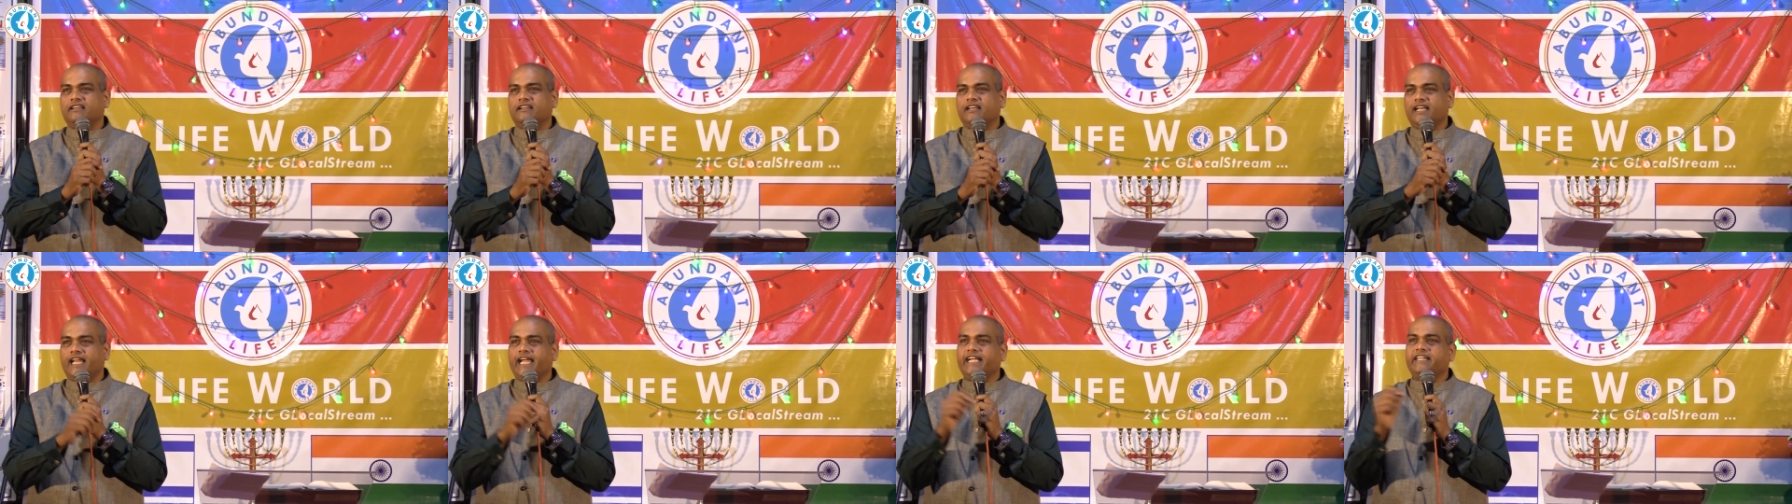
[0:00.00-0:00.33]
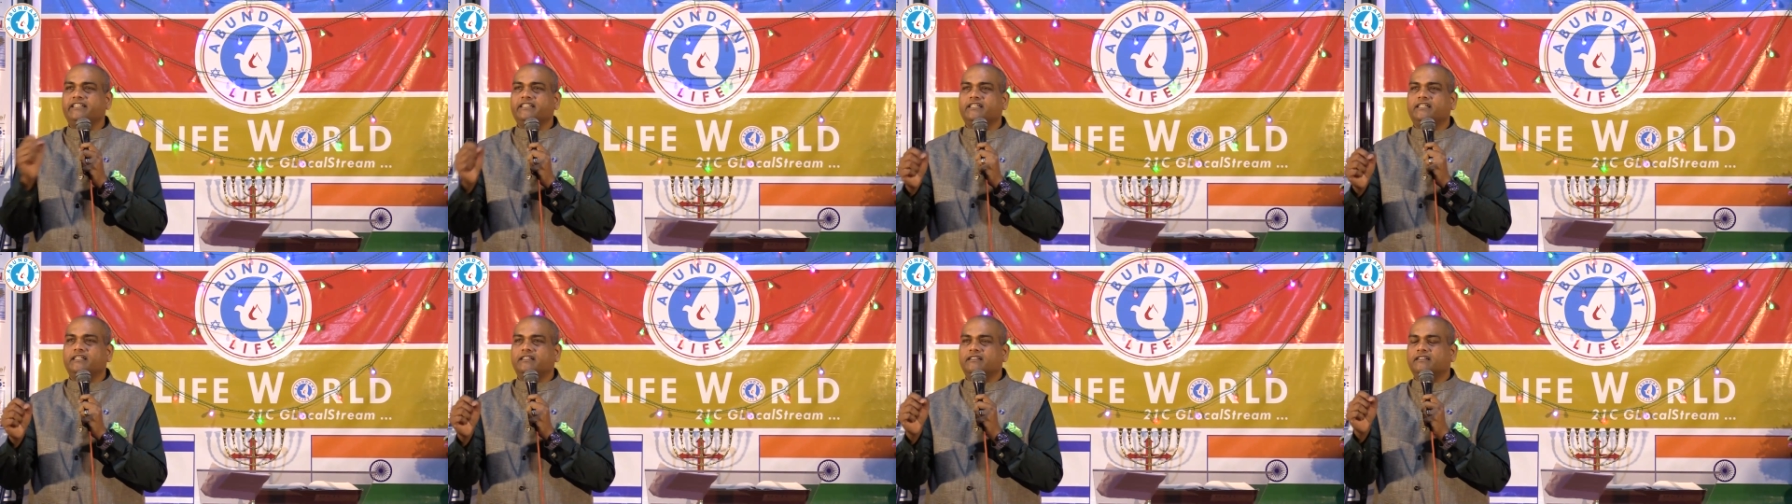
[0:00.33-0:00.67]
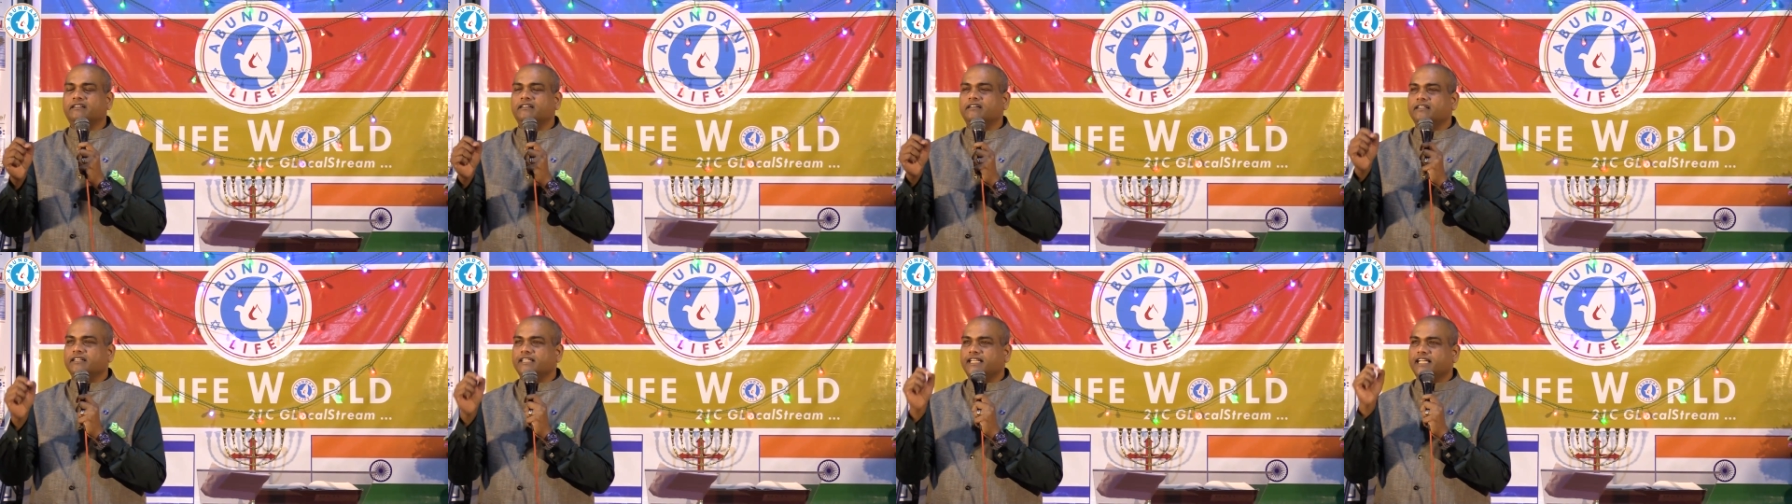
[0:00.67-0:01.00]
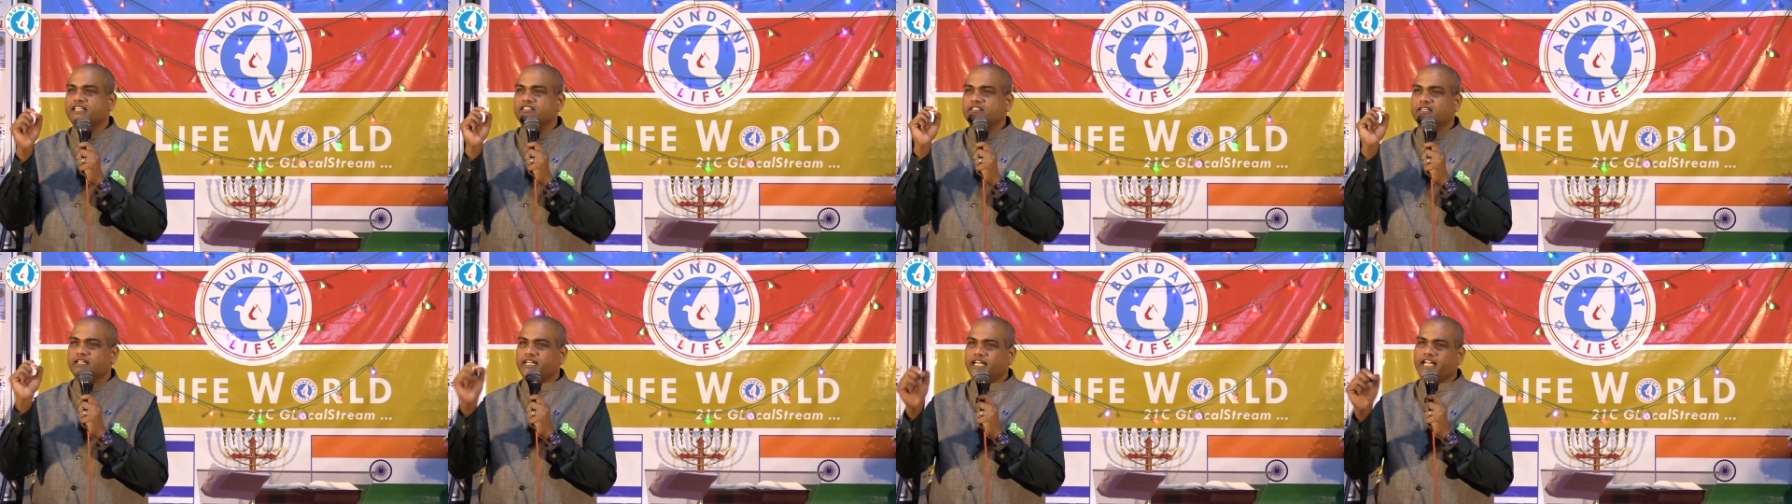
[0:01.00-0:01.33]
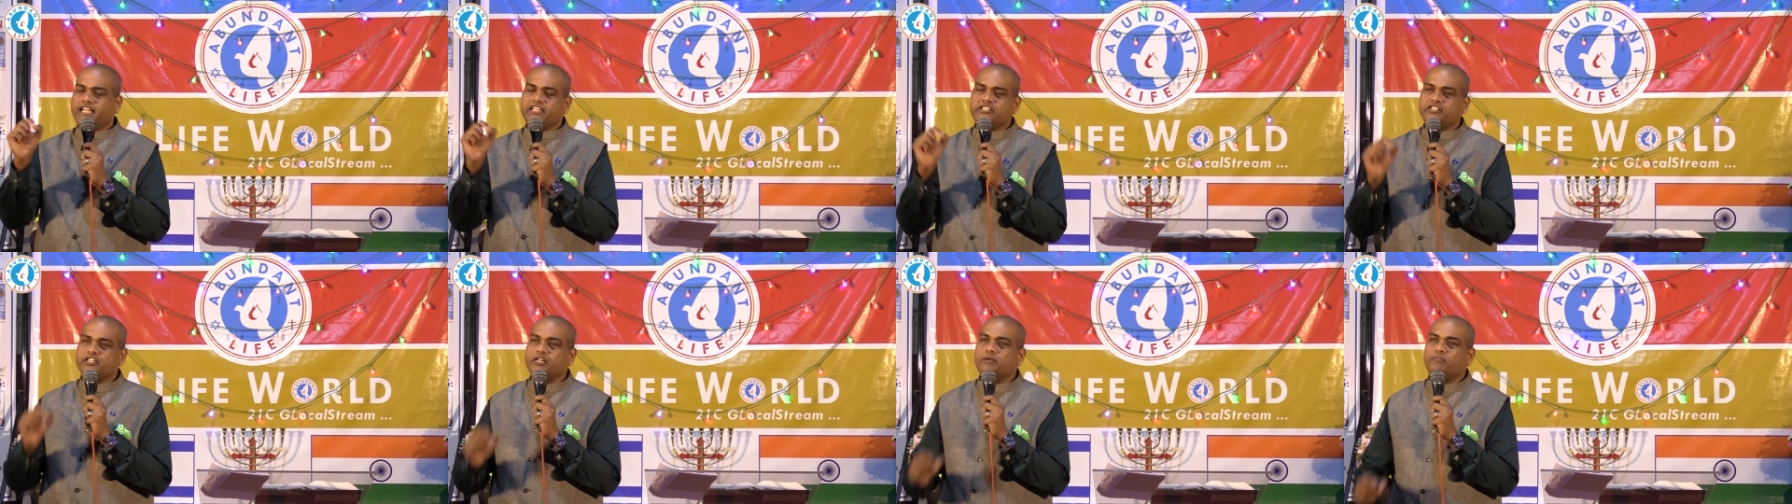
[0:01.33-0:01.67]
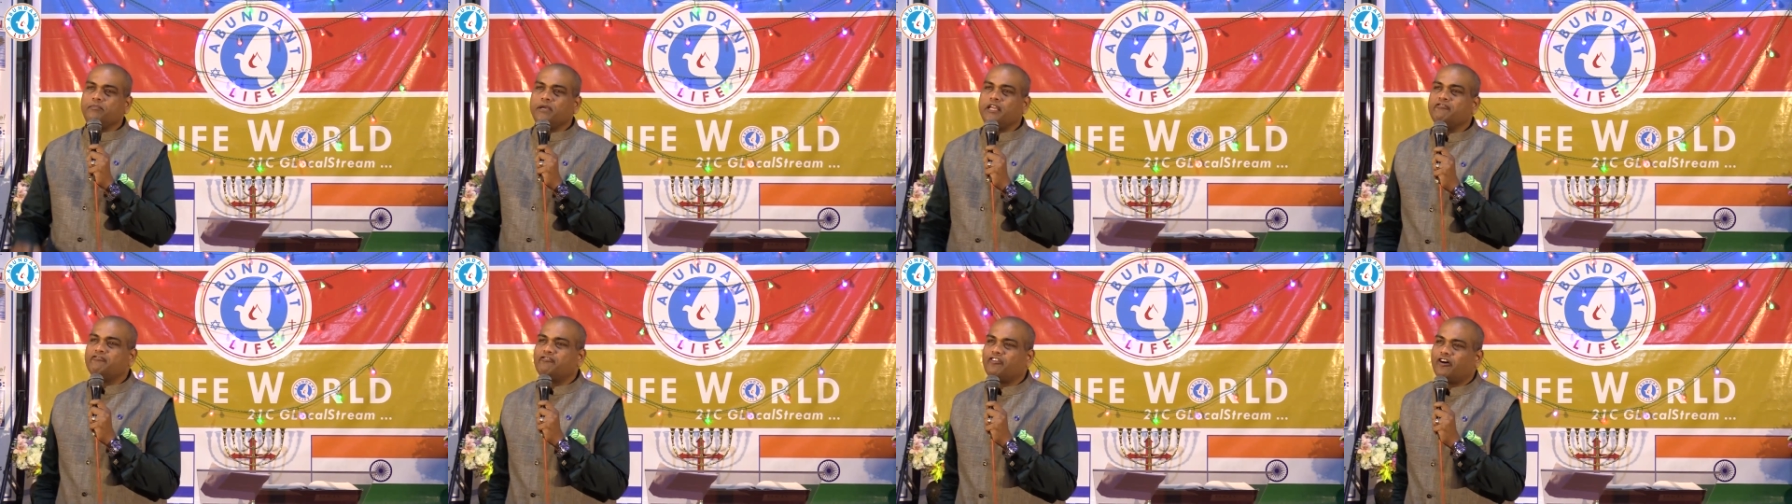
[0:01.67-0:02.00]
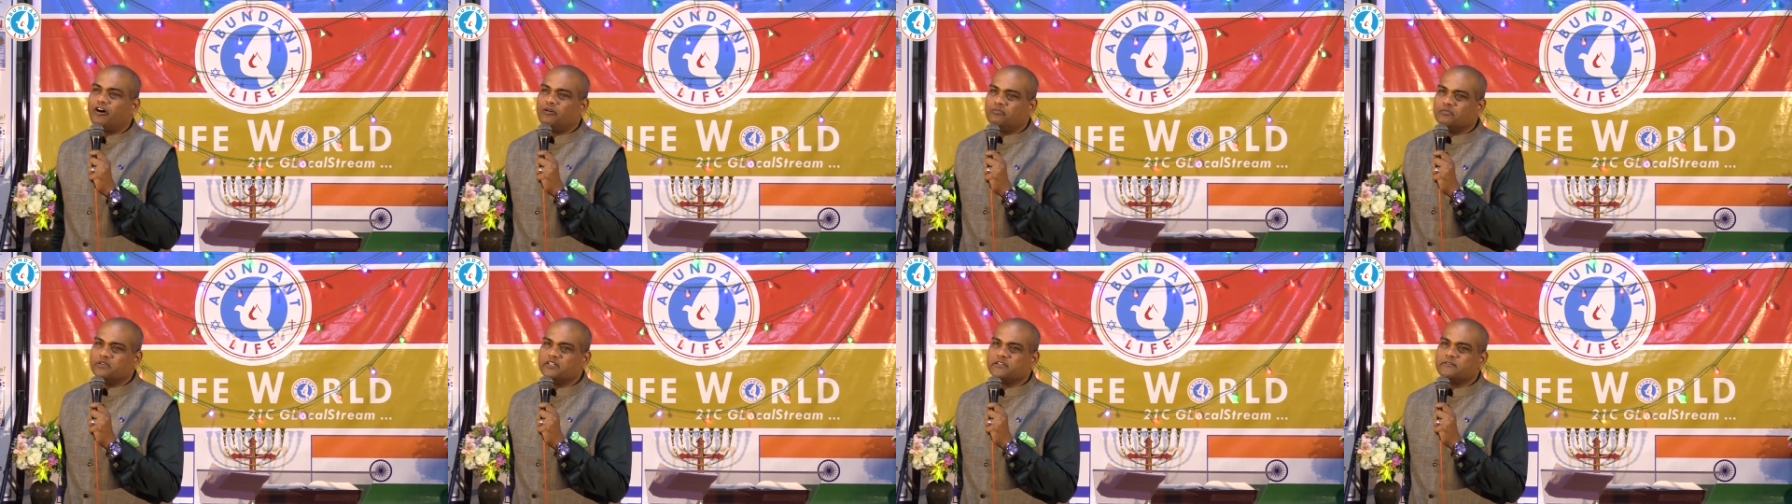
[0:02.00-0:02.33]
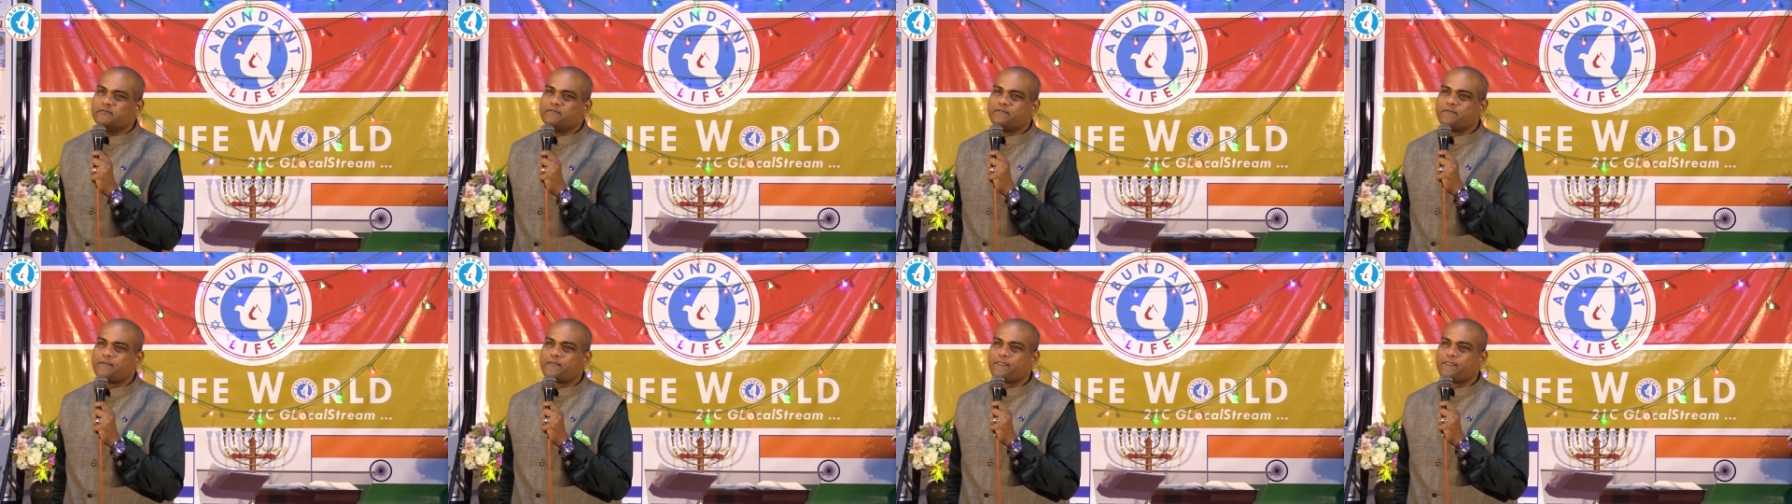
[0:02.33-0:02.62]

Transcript: later, there is a nation being formed.